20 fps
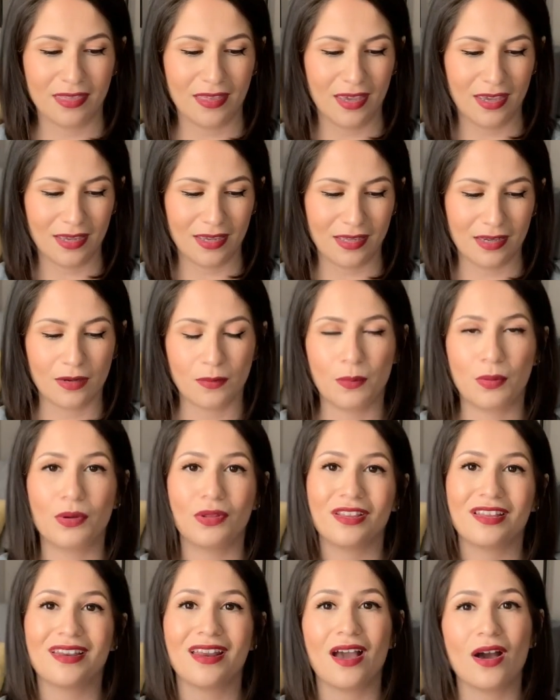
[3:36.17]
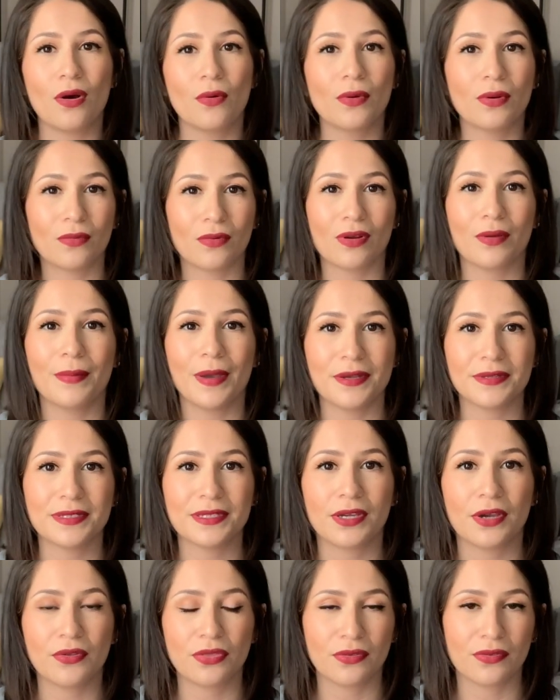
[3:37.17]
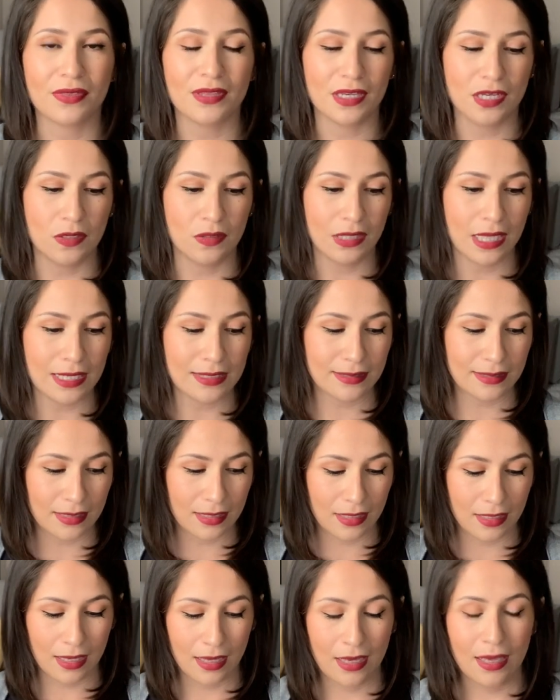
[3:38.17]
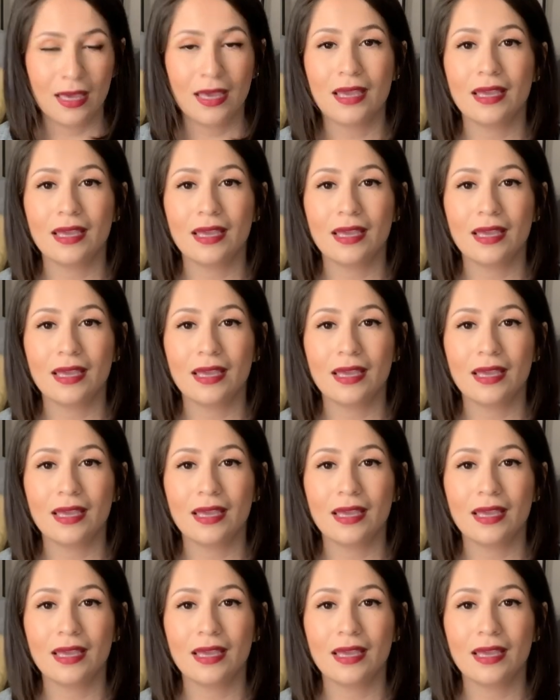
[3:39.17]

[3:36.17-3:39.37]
They can pull it out when we're about to go through the new lesson.